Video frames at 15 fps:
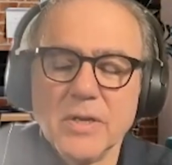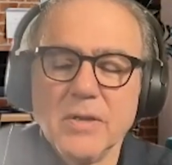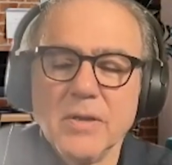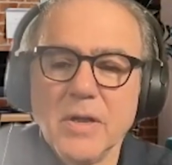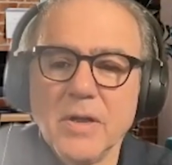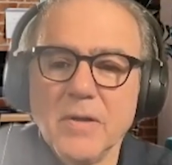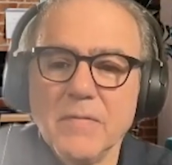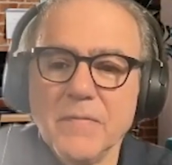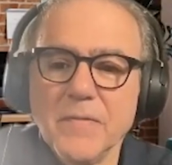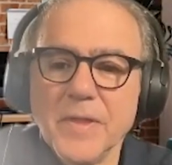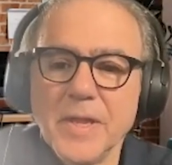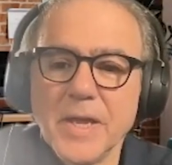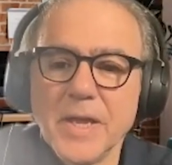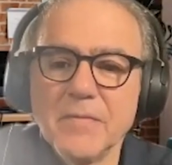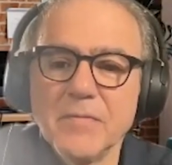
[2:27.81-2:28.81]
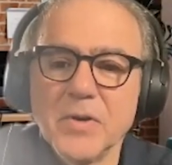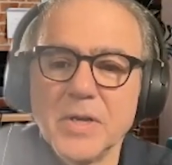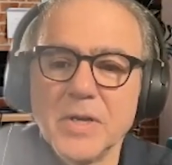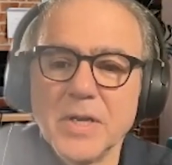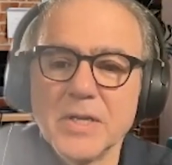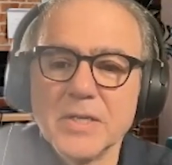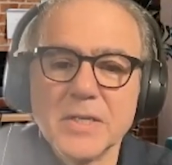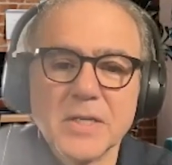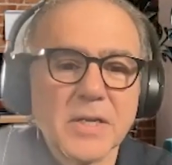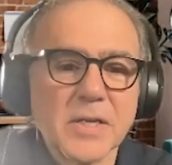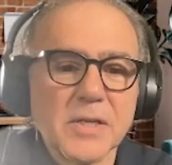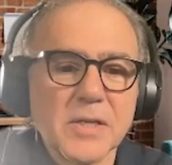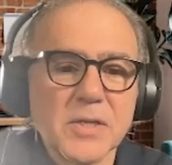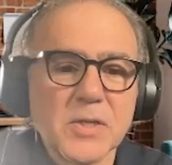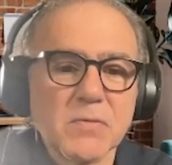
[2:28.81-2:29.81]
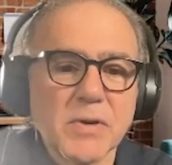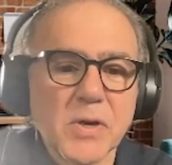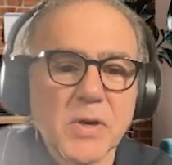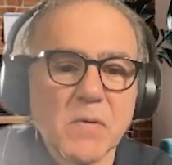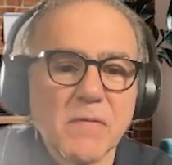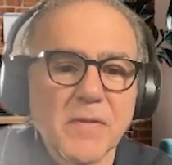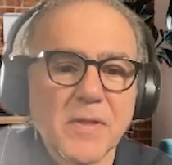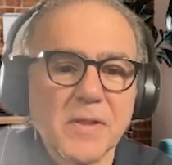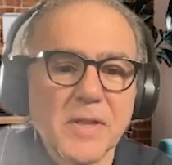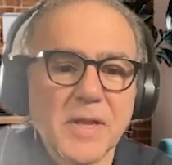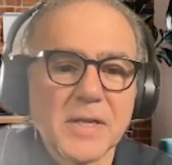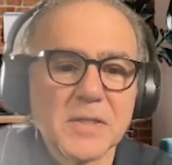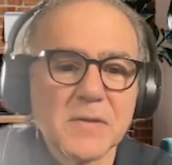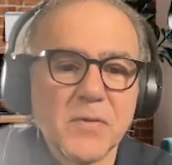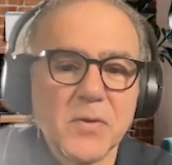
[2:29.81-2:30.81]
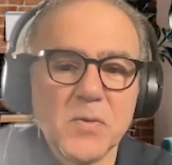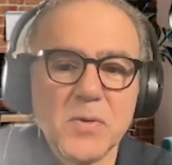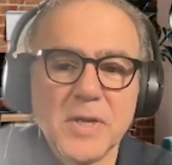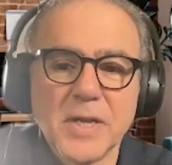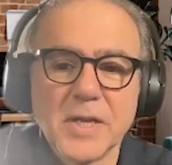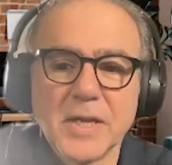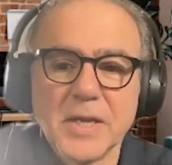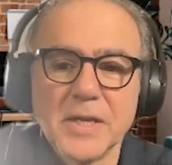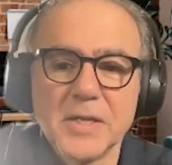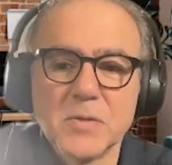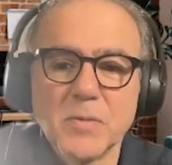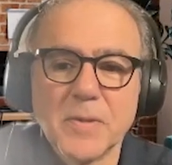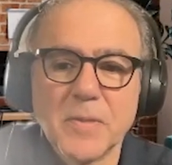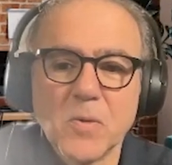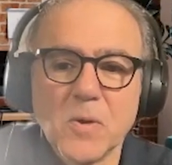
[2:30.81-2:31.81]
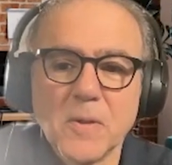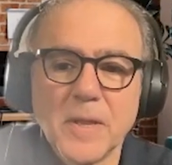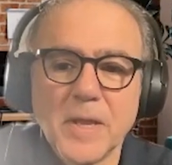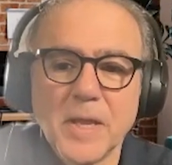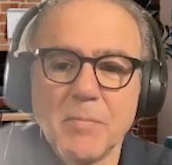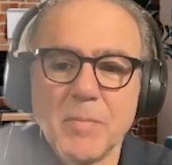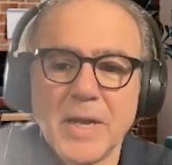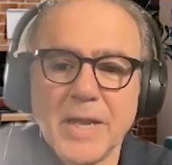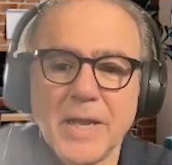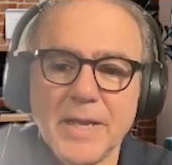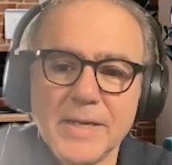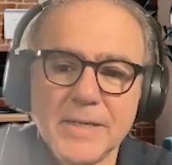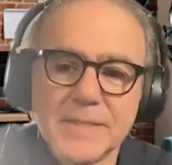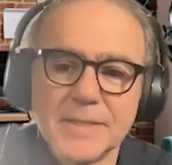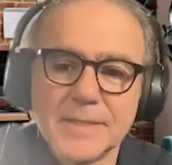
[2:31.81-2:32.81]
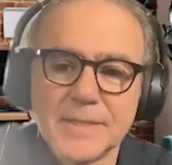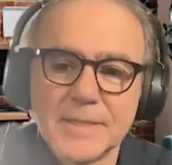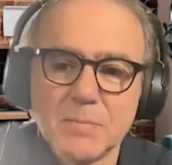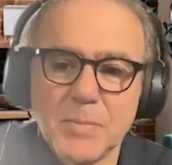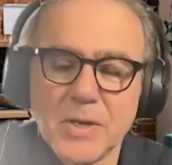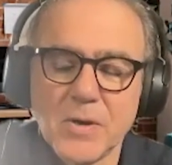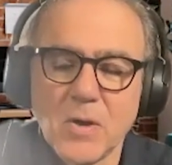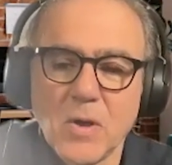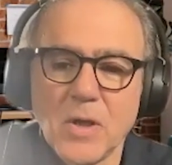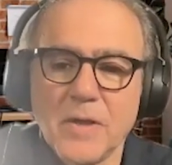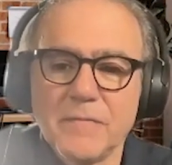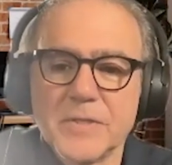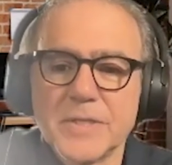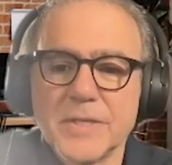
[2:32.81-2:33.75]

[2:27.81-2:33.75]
of the advertising industry over the last few decades, with all the M&As and spin-offs